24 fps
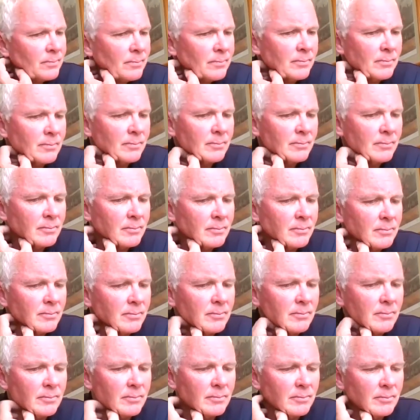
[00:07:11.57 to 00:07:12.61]

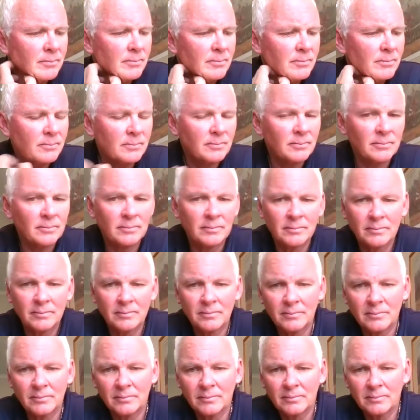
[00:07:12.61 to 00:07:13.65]

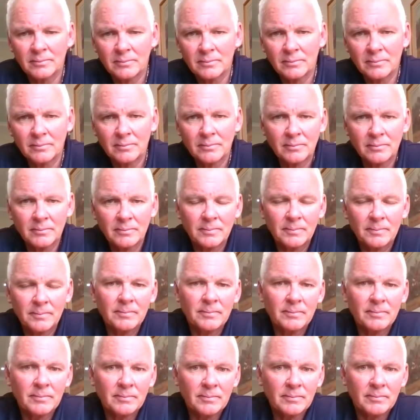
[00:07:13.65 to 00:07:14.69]

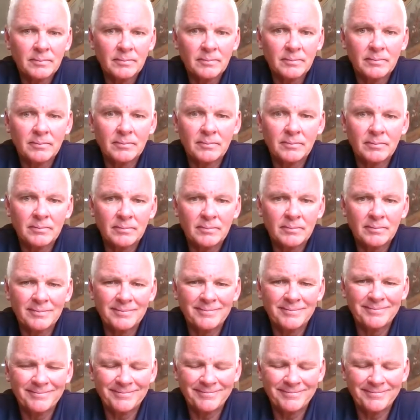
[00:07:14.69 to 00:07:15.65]
[no speech]